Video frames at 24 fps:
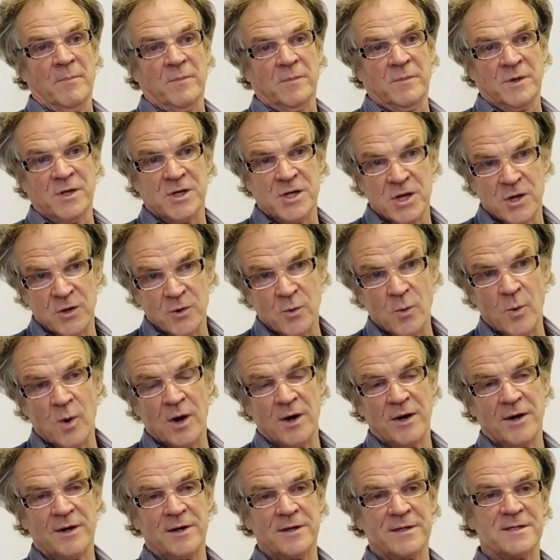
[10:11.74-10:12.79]
new
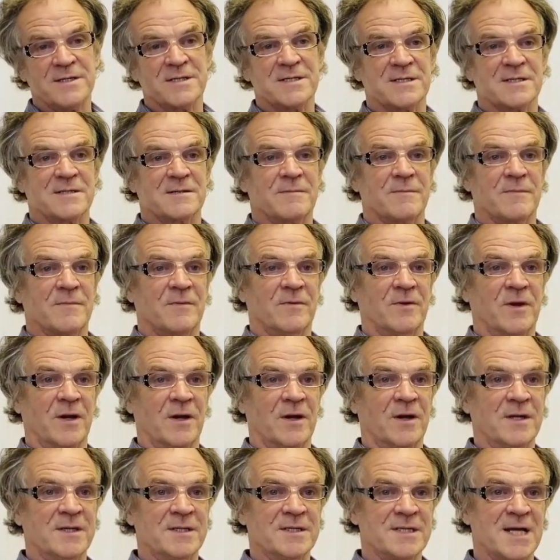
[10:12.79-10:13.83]
words that
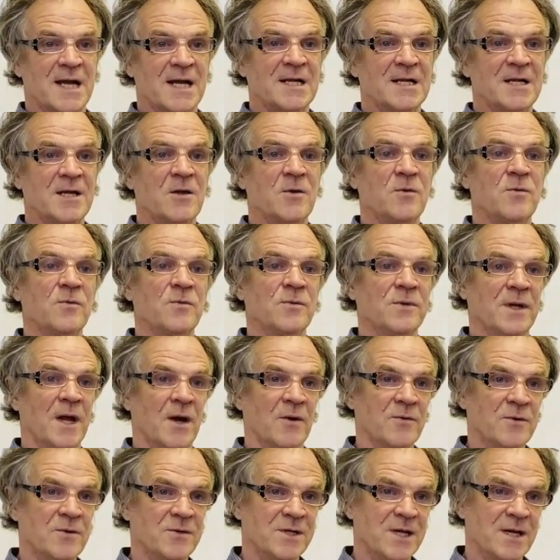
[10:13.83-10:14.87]
can tell you, no,
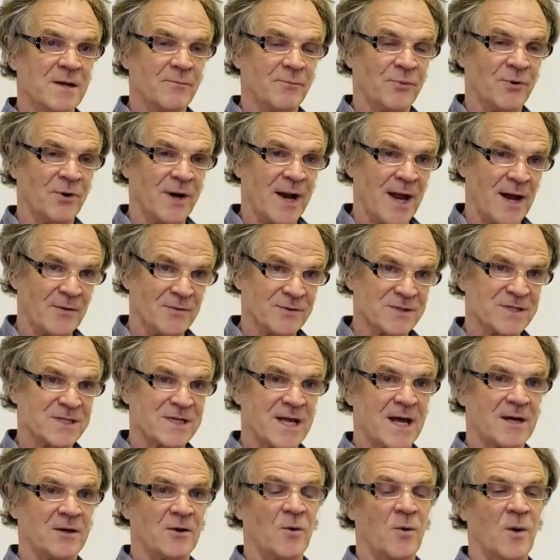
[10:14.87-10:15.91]
you didn't pronounce
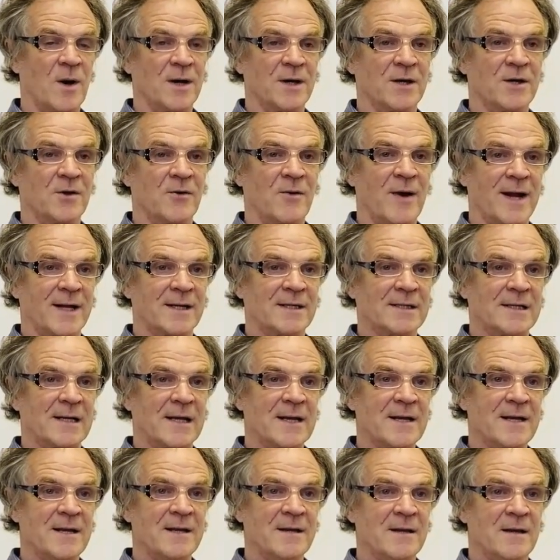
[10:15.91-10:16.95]
that quite
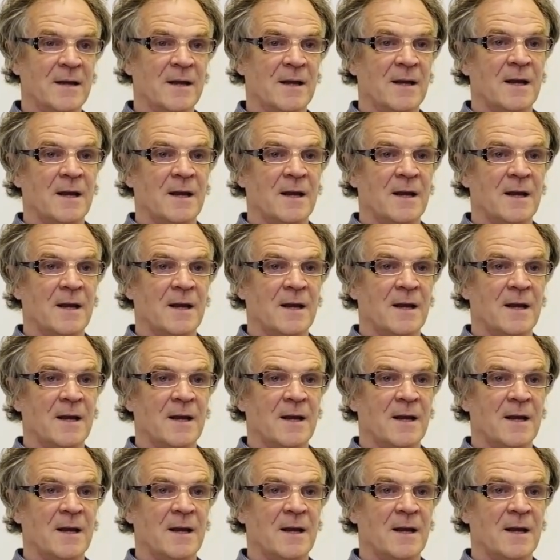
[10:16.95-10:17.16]
correctly,